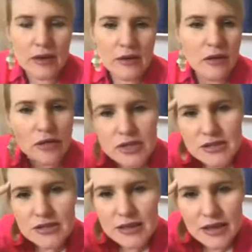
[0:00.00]
not
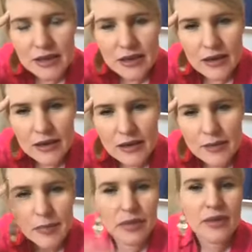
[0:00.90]
just thinking here,
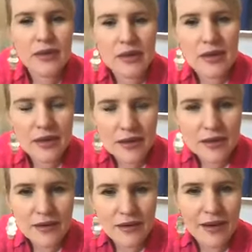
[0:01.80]
but thinking here,